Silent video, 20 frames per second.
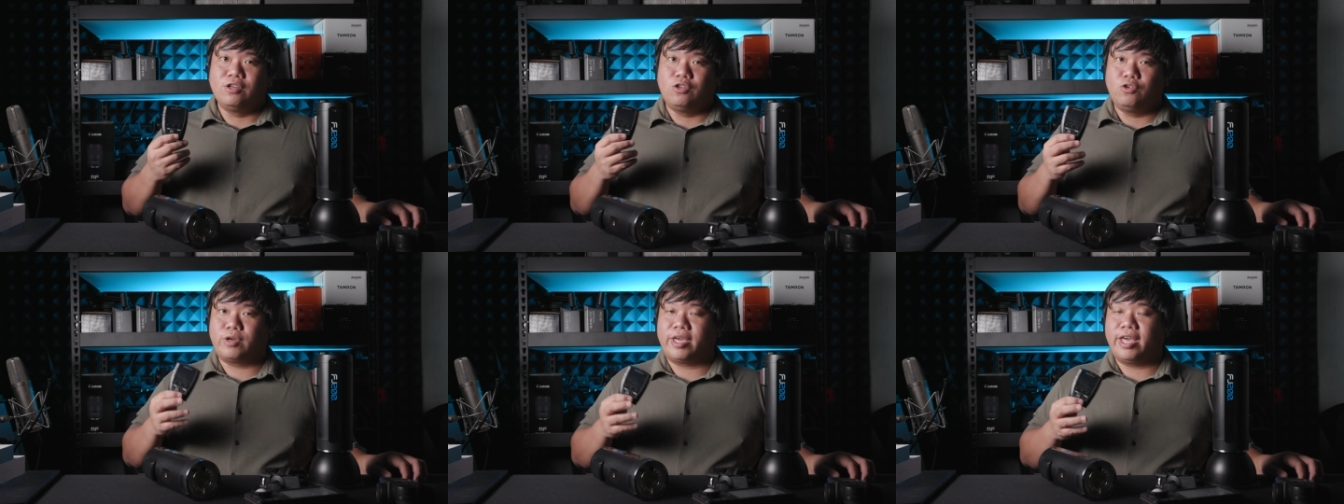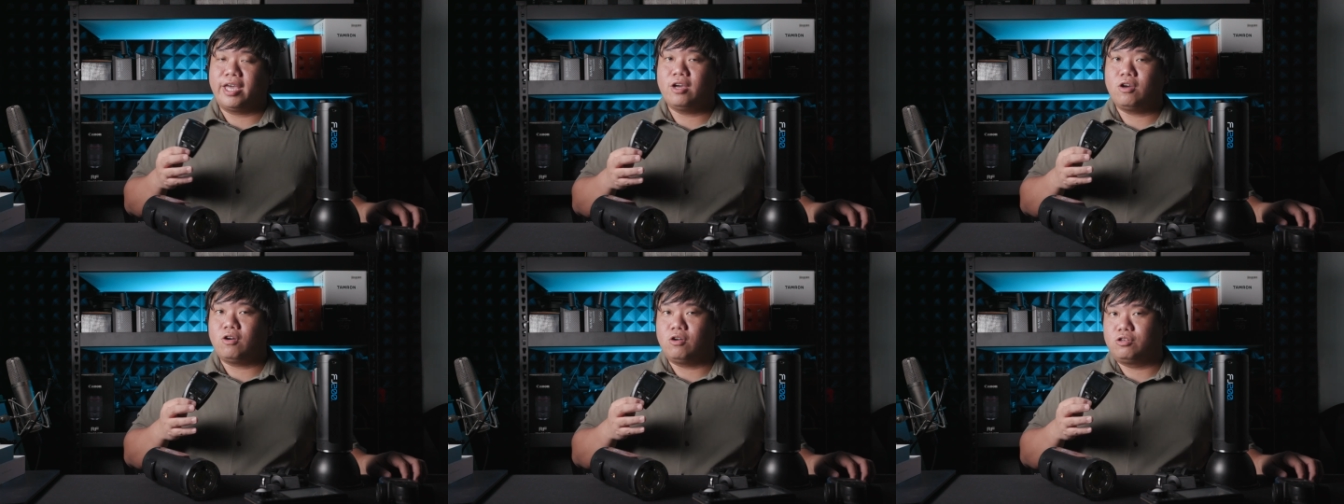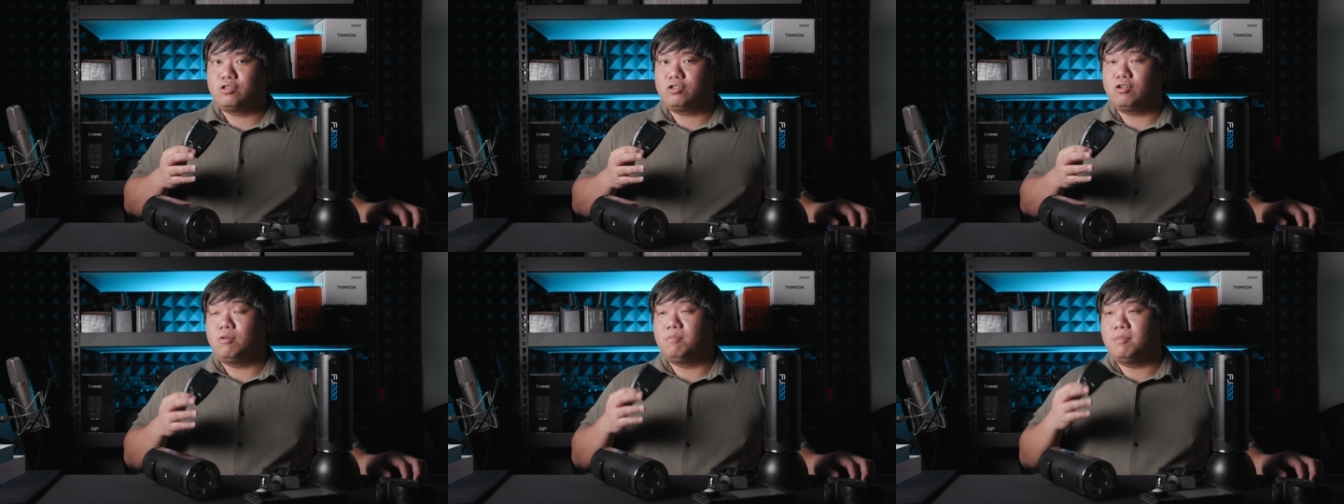you can
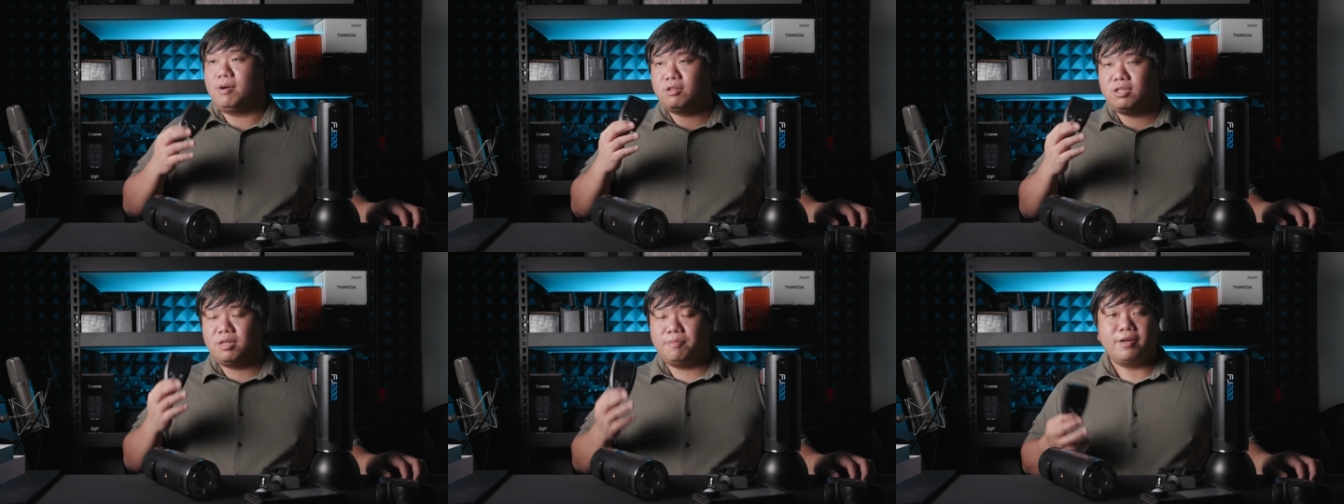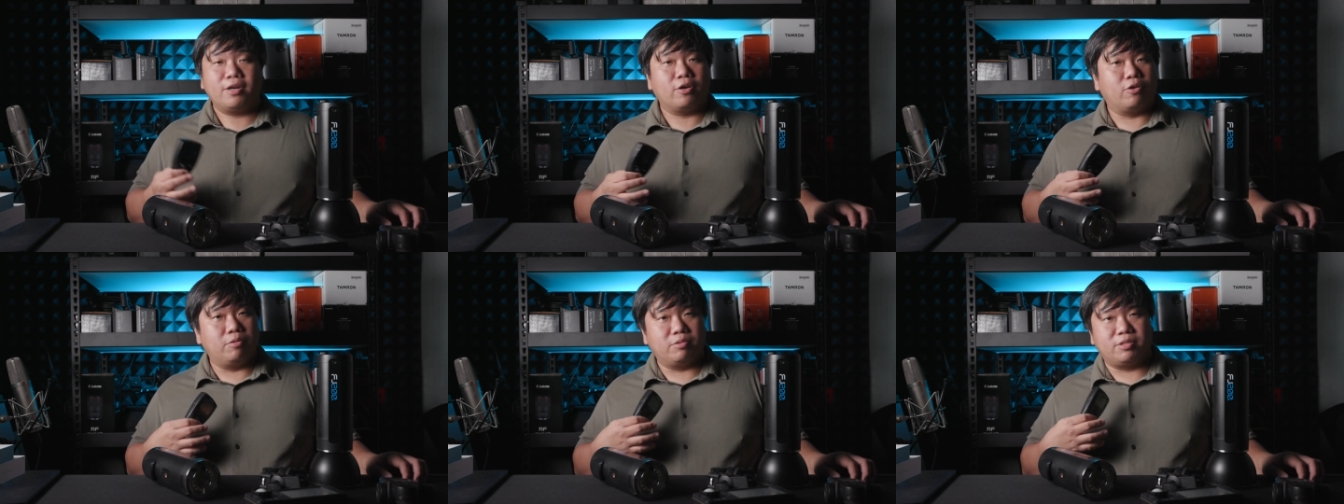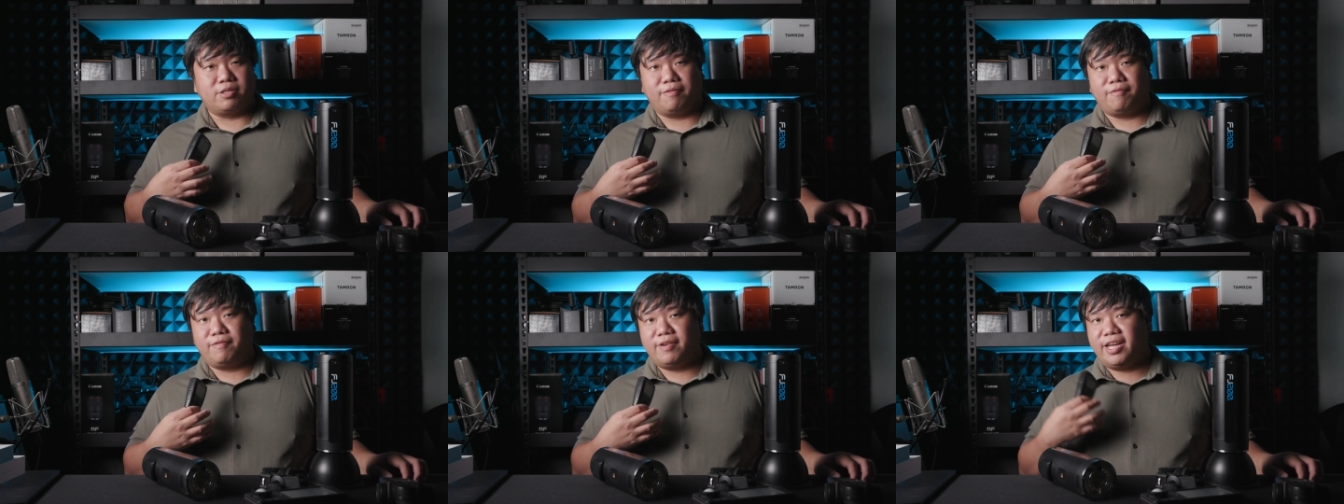control multiple
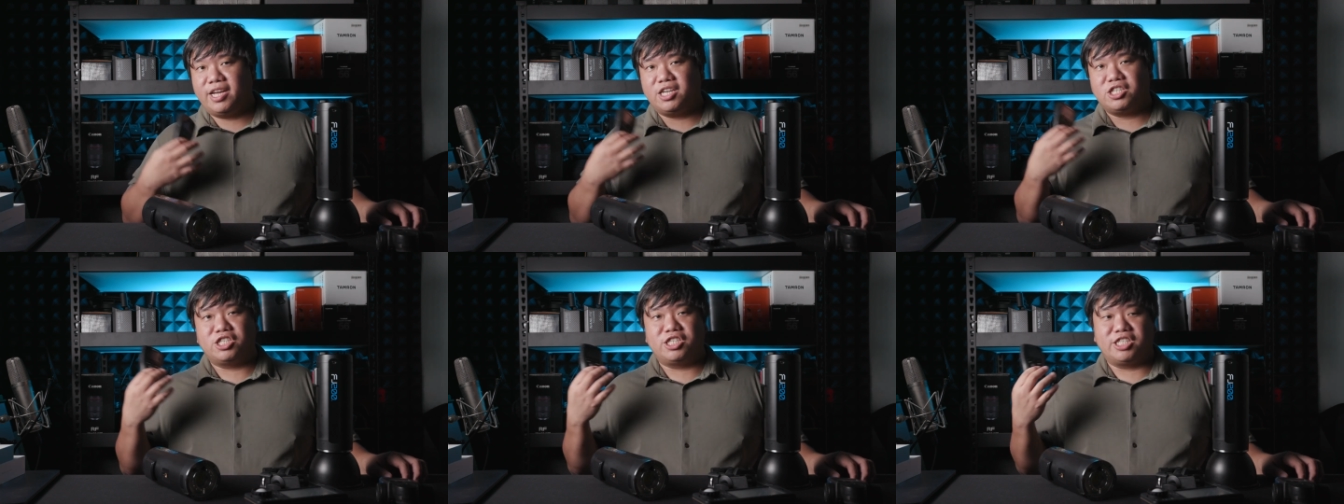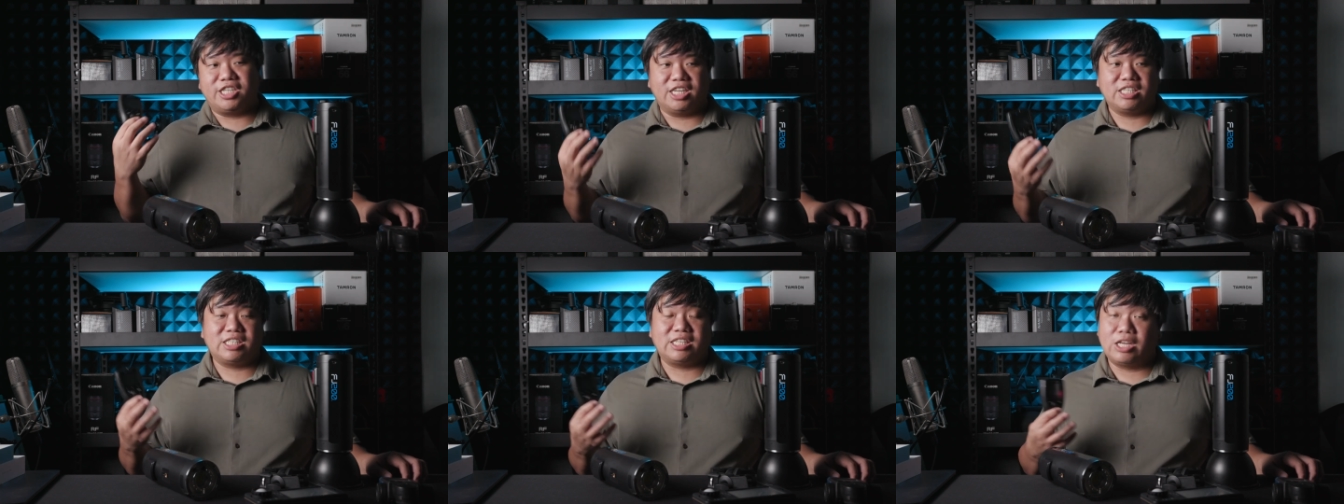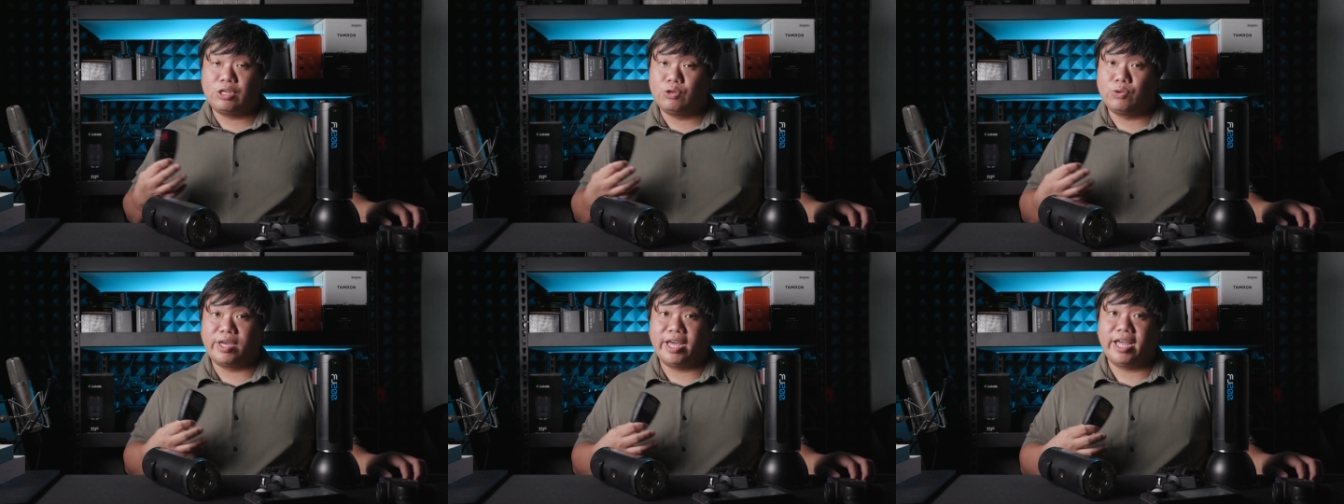groups of flash,
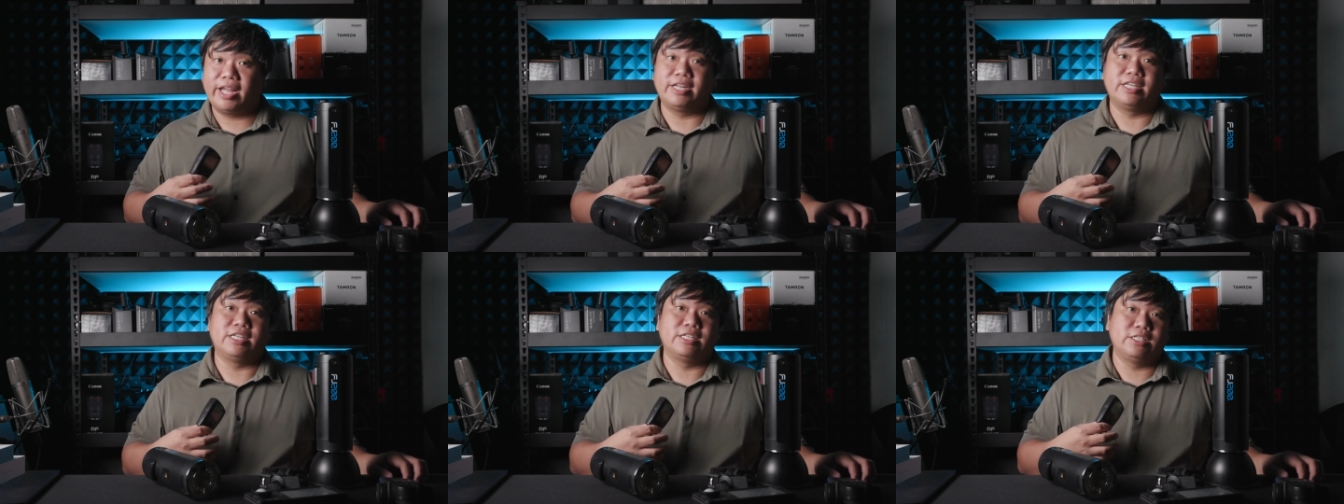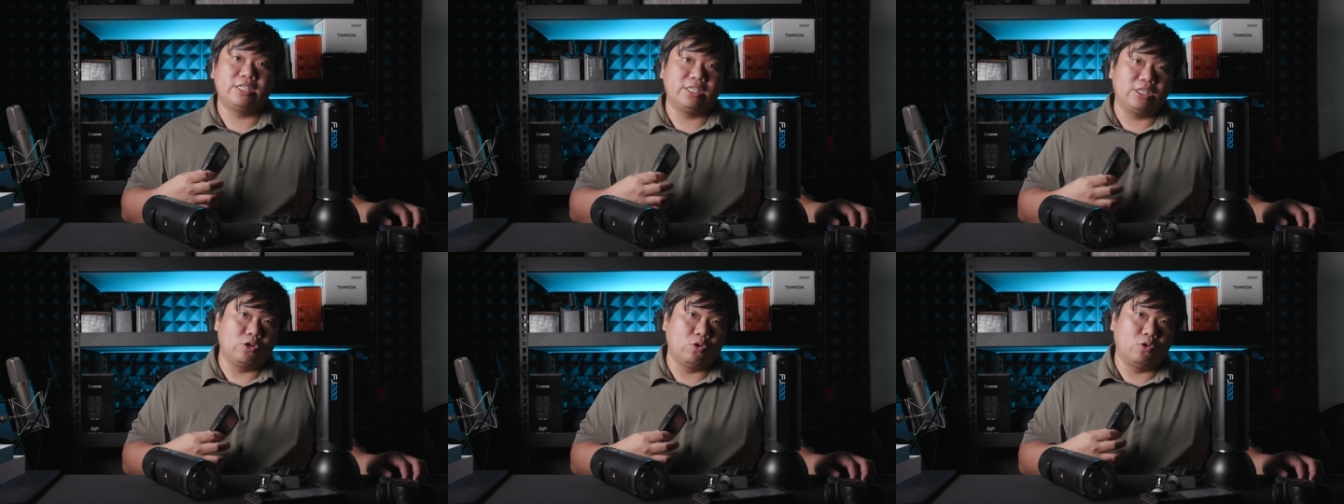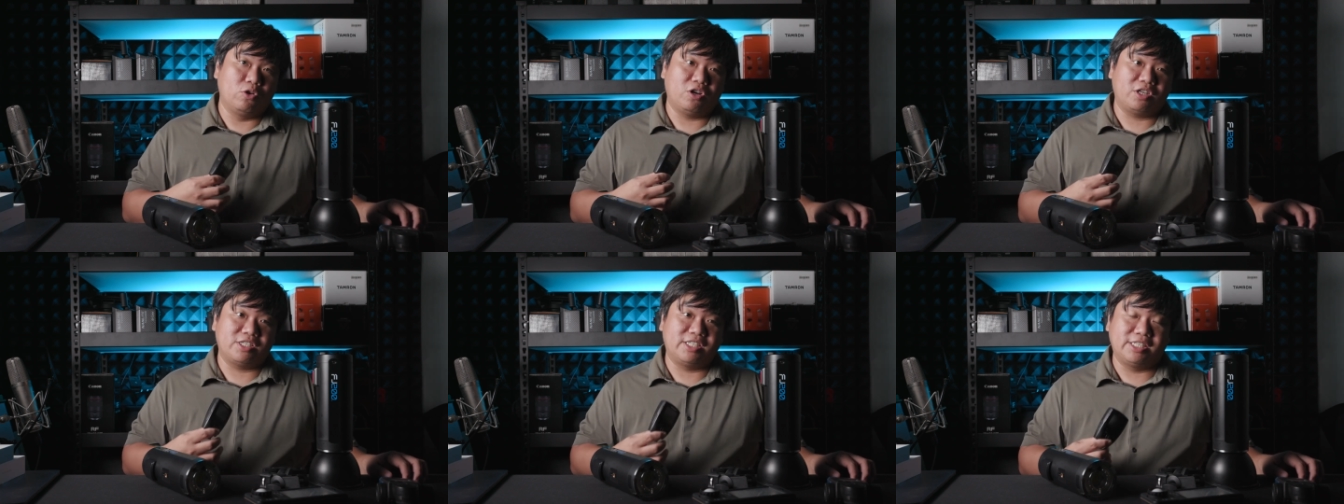just like you get in the
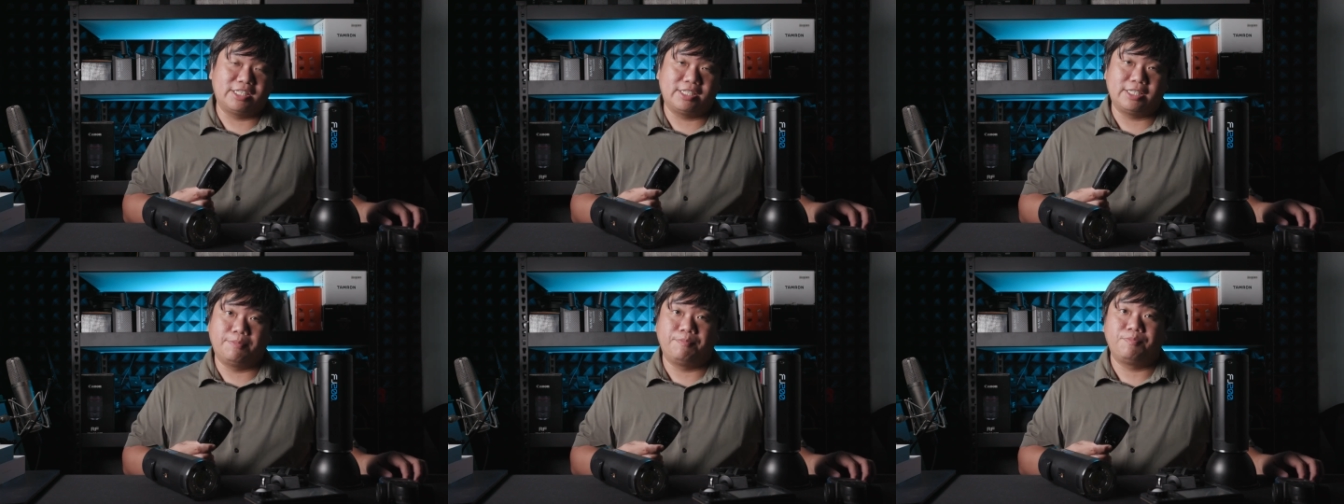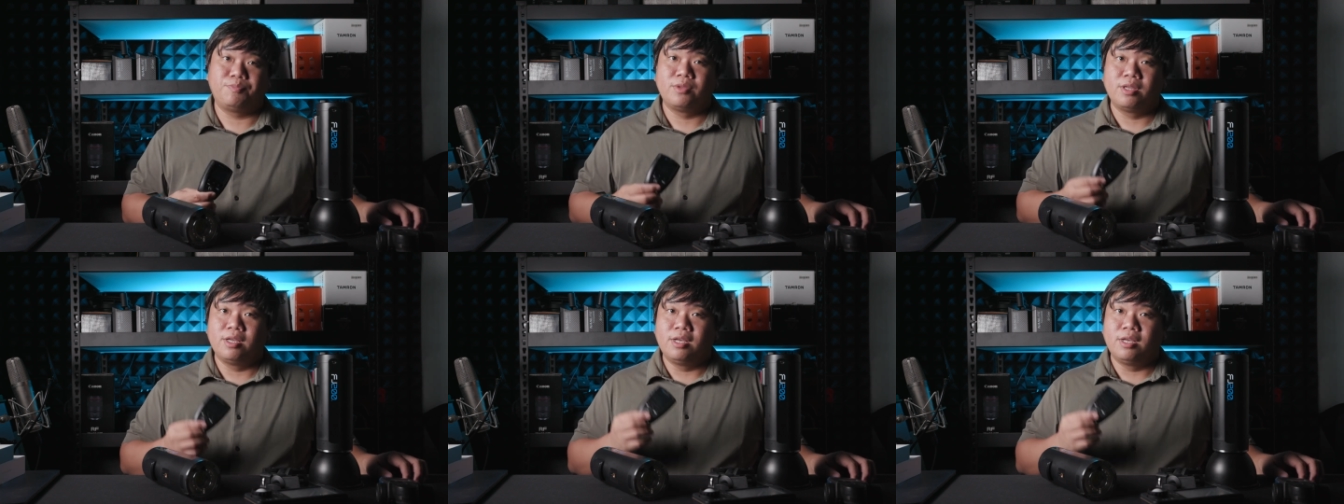Godox system.